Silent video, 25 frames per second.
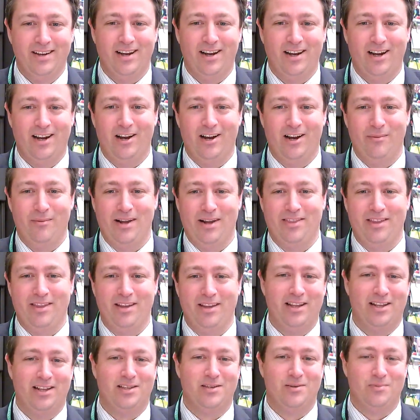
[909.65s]
I
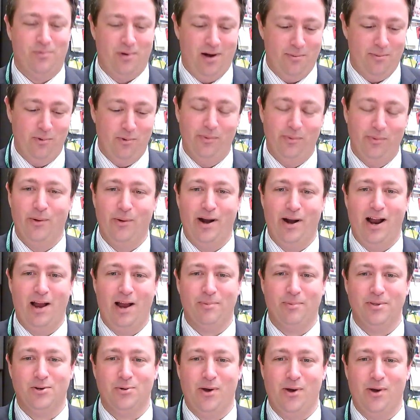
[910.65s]
think that's probably what
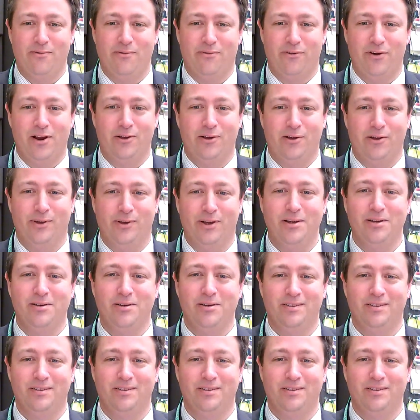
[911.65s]
happens quite frequently.